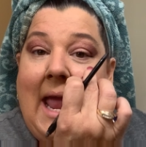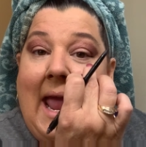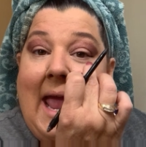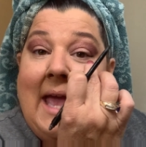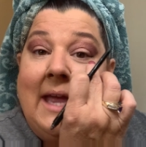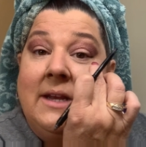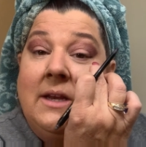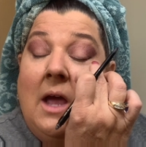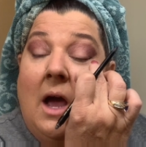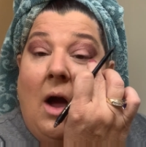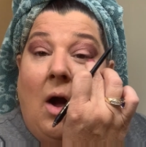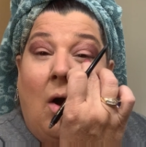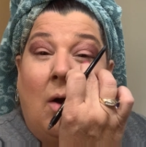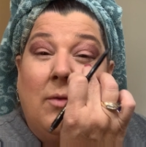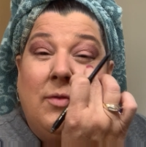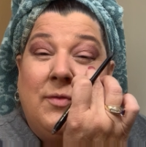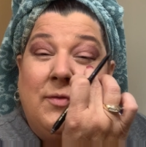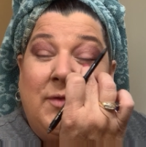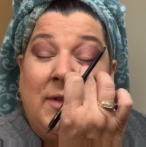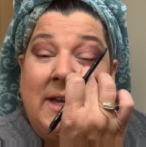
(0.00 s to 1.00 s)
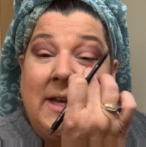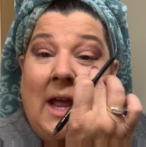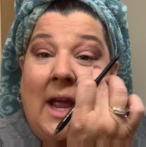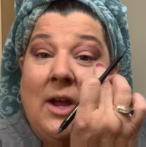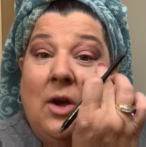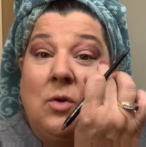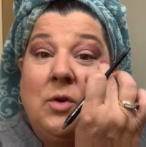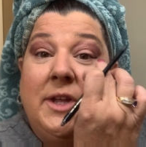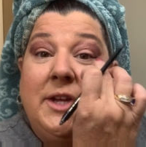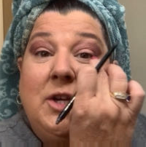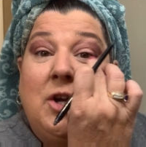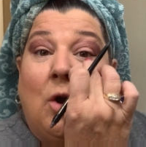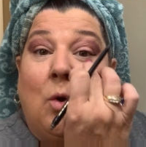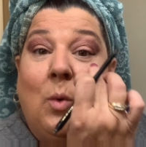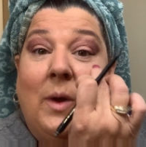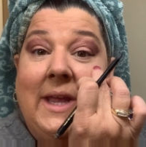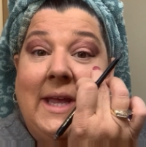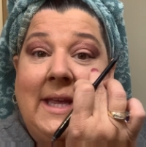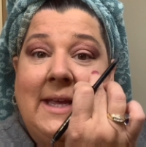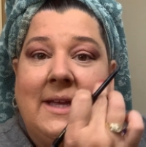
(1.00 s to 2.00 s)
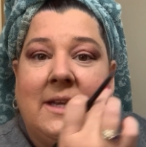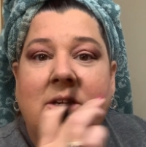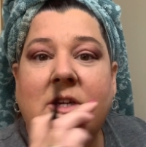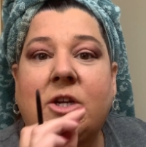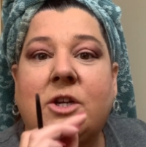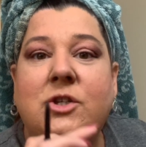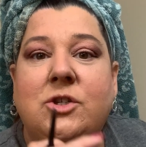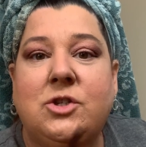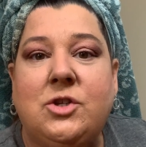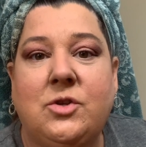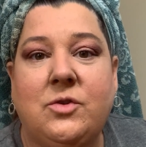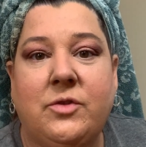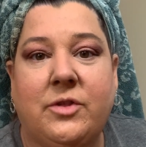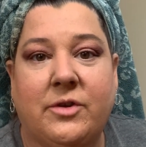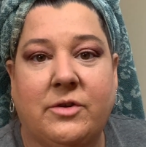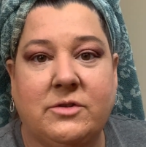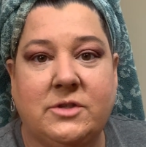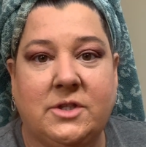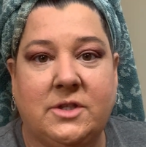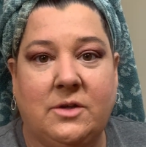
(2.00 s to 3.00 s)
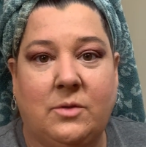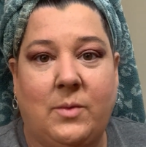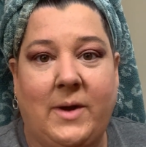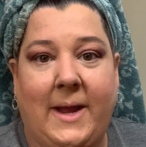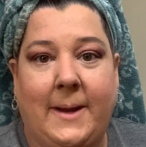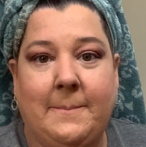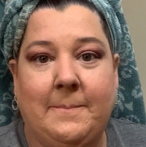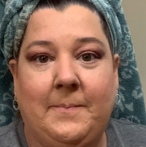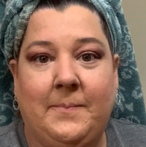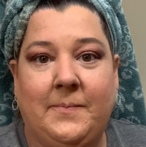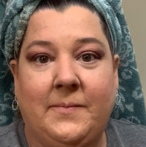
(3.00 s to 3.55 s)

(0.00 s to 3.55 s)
and then I only go in 2/3 of the way.